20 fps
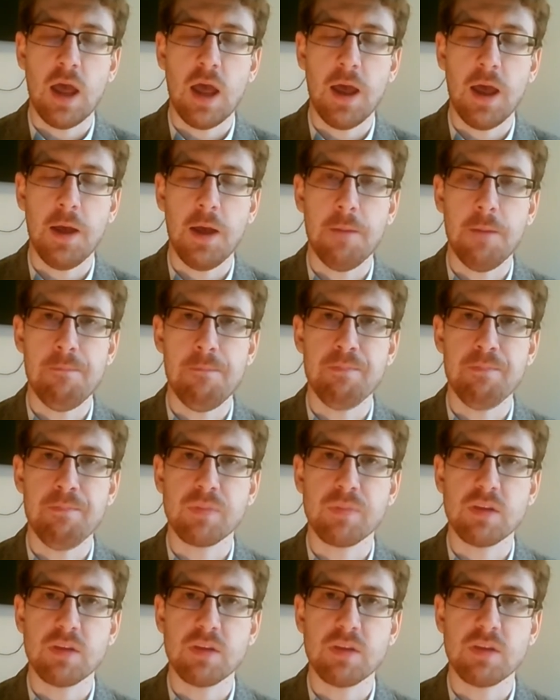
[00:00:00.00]

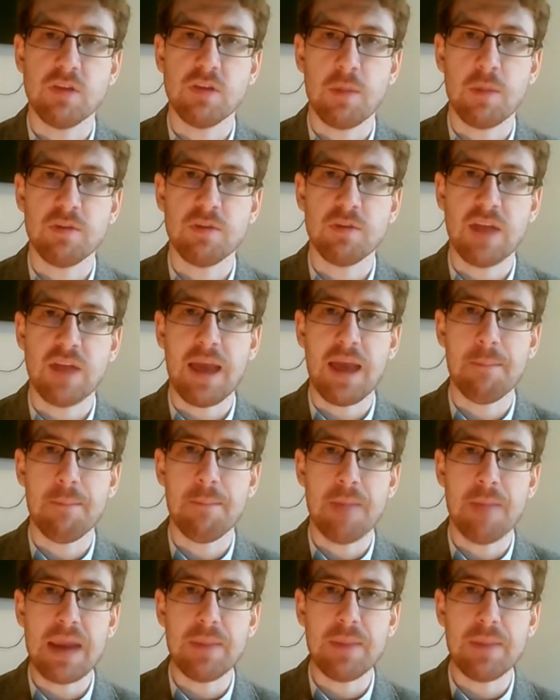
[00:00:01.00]
um, SummerSlam,
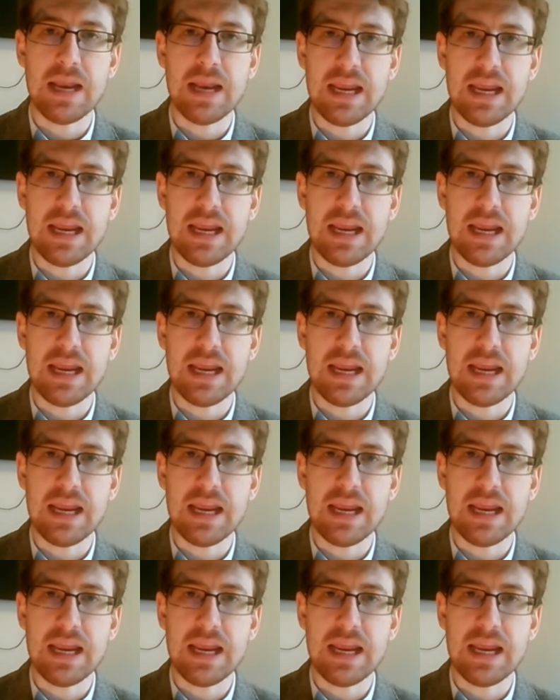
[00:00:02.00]
maybe